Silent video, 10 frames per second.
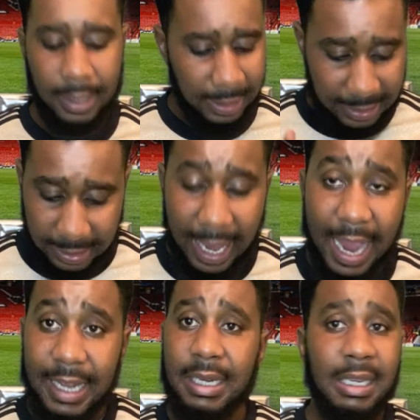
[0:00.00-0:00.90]
He's
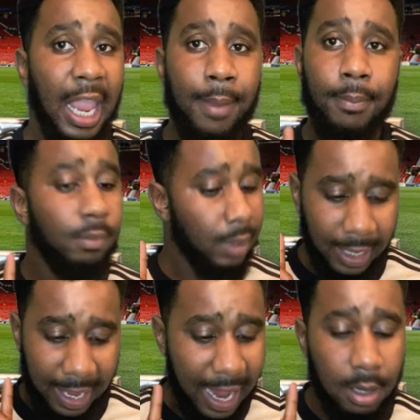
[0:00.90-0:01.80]
scared. Came
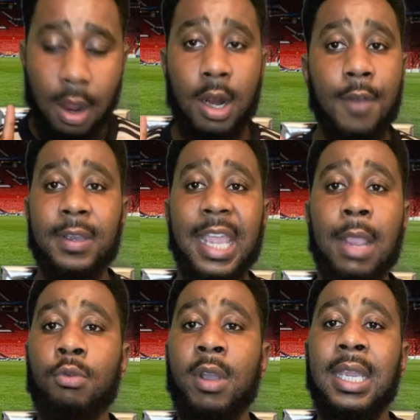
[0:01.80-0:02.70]
again. Another
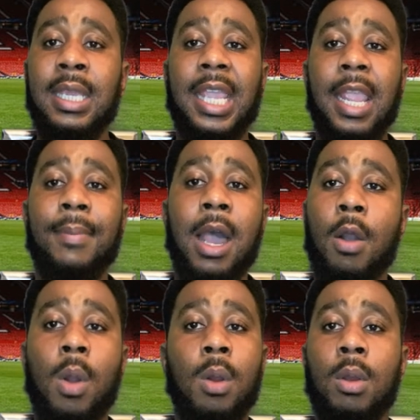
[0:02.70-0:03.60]
game where he came
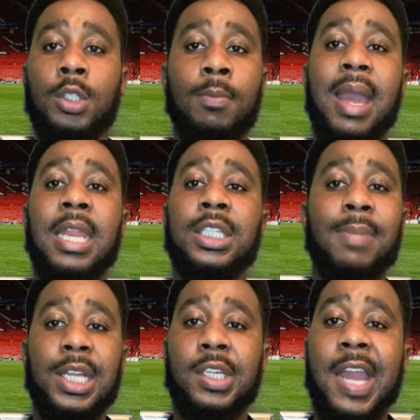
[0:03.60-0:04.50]
out to manage
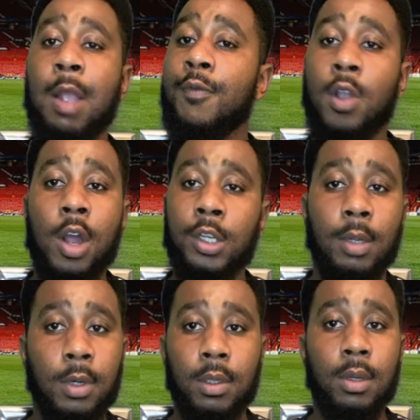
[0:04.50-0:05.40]
Manchester United with a
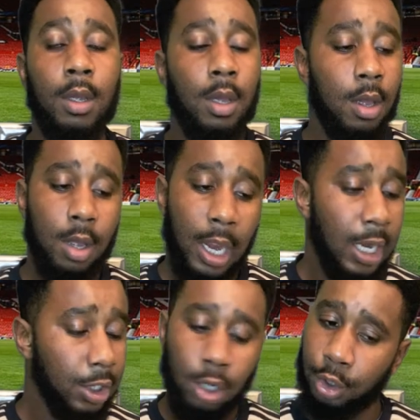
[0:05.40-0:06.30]
condom on. And
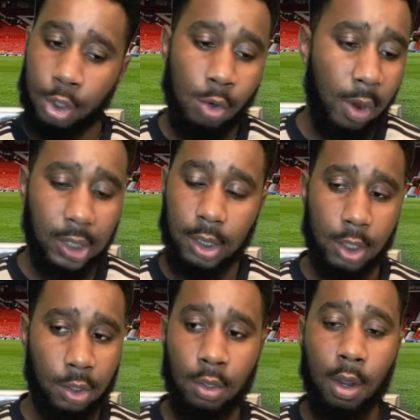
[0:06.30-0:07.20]
it's not Durex.
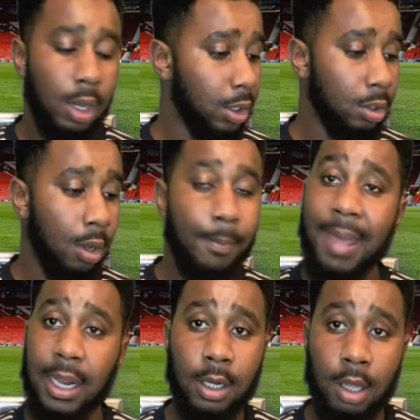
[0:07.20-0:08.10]
It's not
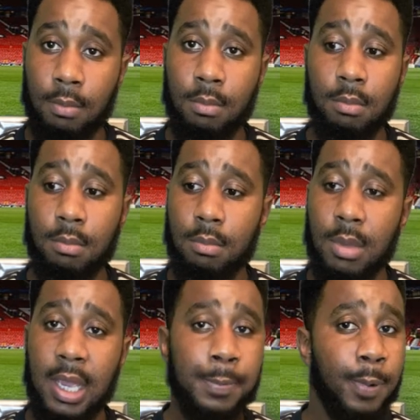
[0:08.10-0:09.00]
Magnum.
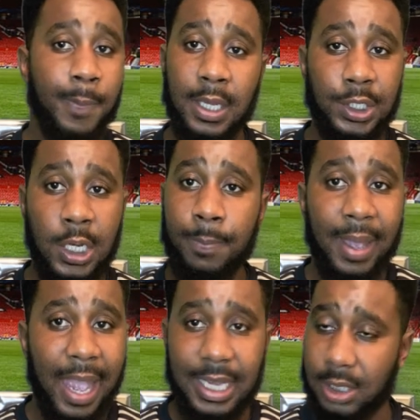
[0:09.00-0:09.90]
It's probably a
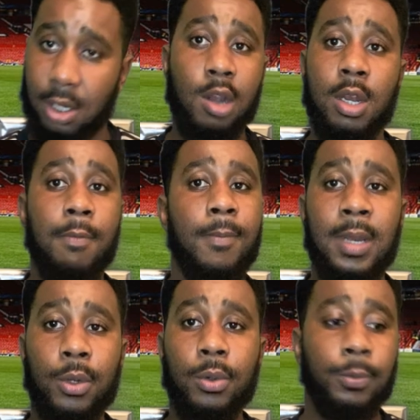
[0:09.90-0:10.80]
cheap-ass condom from
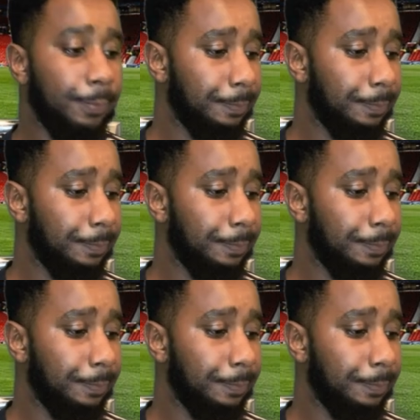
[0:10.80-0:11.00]
Lidl.